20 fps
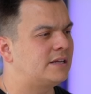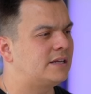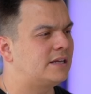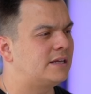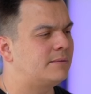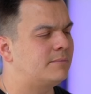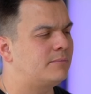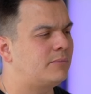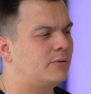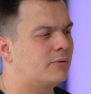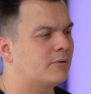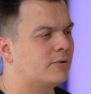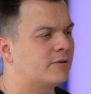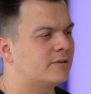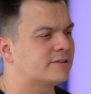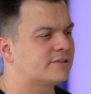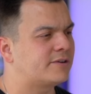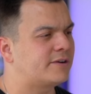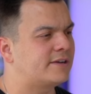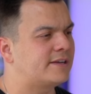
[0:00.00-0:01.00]

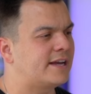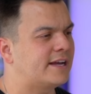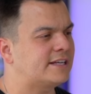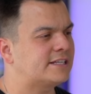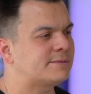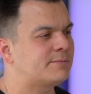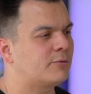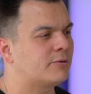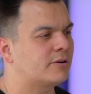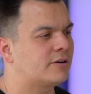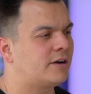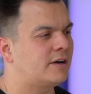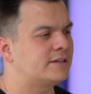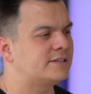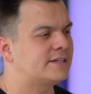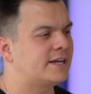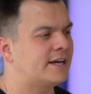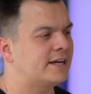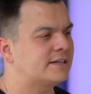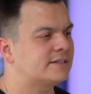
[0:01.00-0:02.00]
export
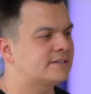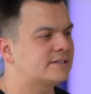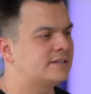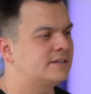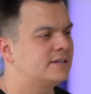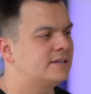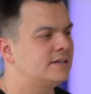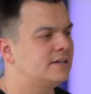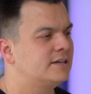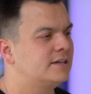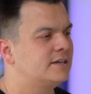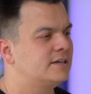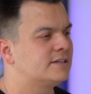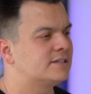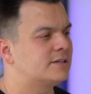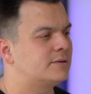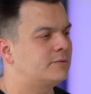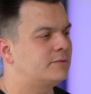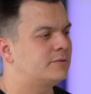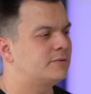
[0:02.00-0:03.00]
contacts.
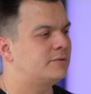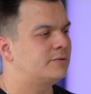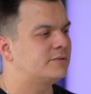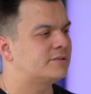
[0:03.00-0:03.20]
So we'll do